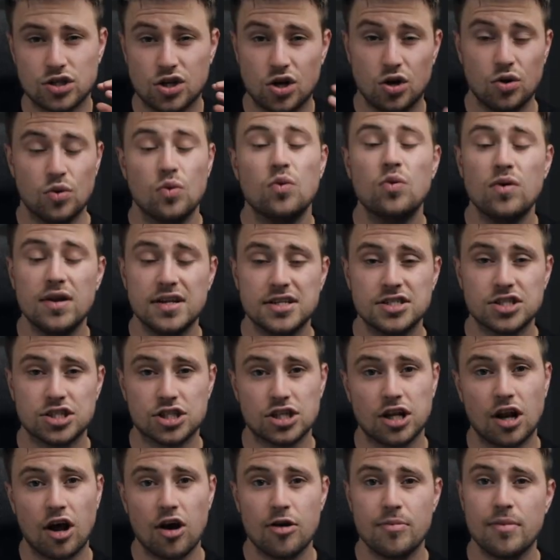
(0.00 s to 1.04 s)
cool in
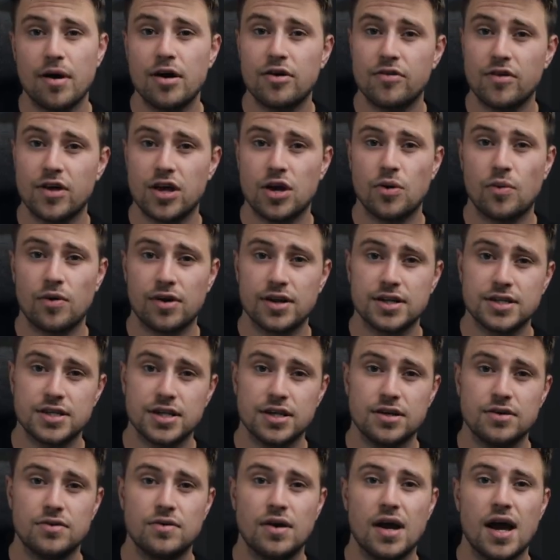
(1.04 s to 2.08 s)
slow-mo that you want to
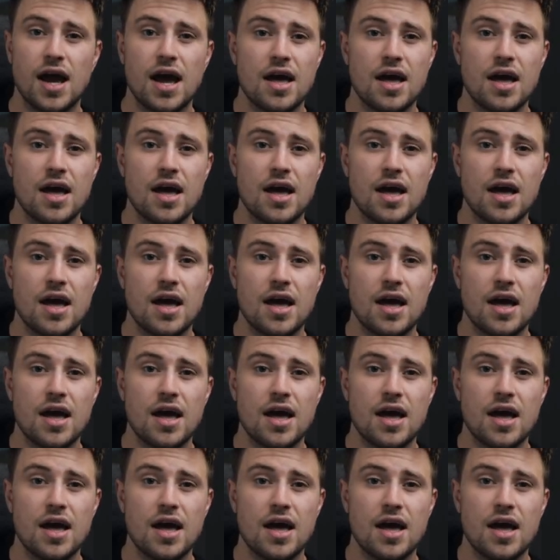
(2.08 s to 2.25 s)
do,